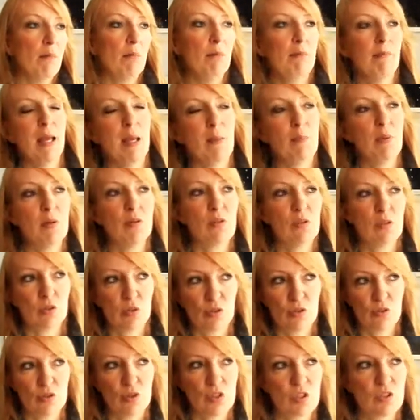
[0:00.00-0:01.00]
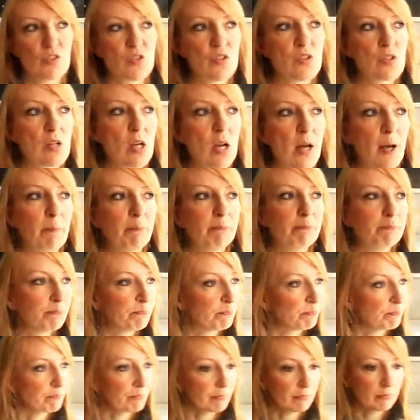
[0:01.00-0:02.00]
maybe you can just
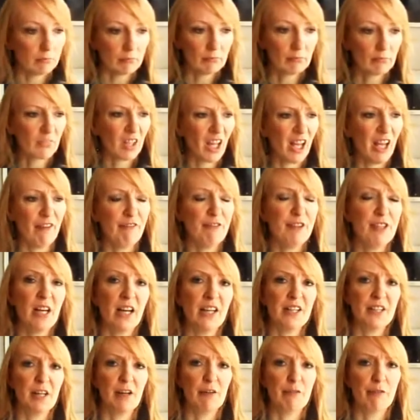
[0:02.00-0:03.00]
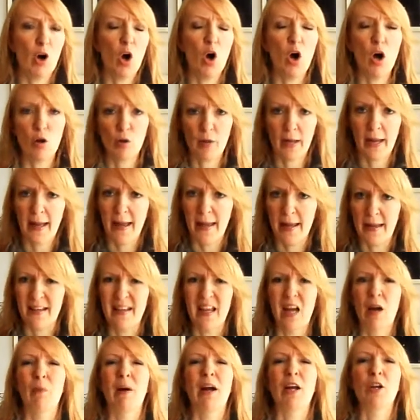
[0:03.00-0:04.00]
have the idea of, okay,
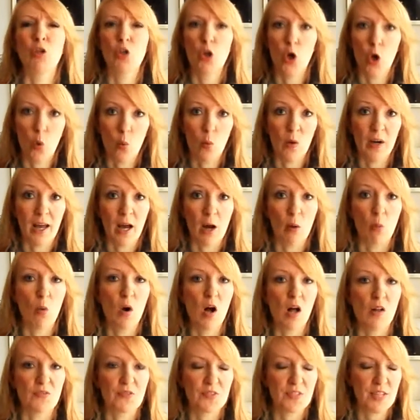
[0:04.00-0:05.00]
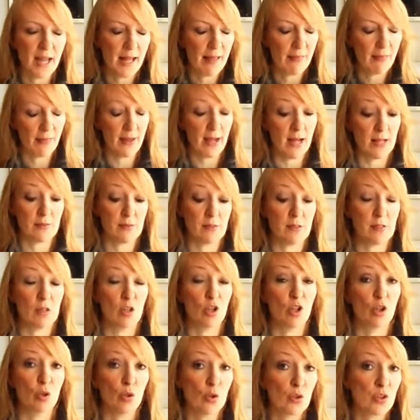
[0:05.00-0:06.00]
now I know what I want. And
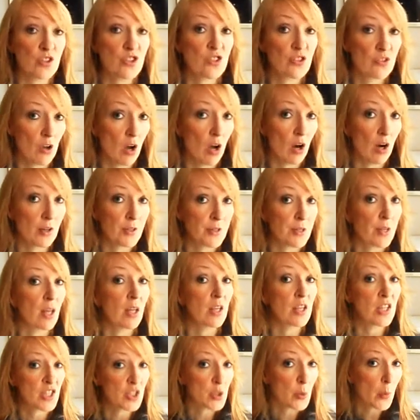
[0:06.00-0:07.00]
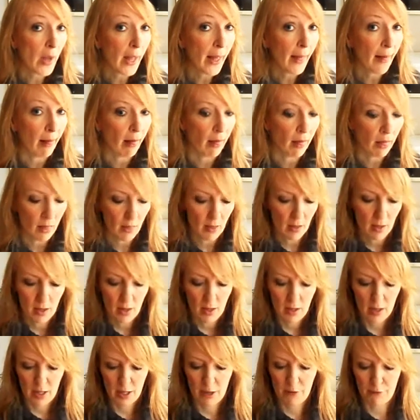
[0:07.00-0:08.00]
that's a good start as well,
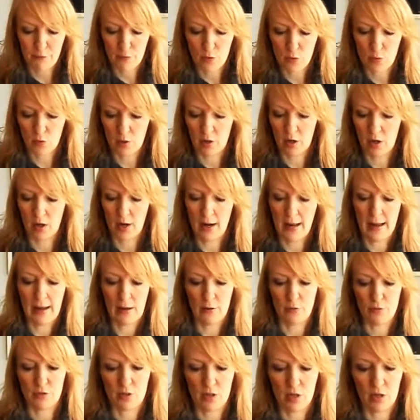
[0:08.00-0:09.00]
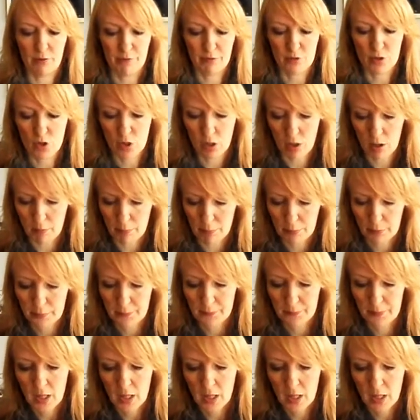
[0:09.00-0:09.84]
if you are out of a job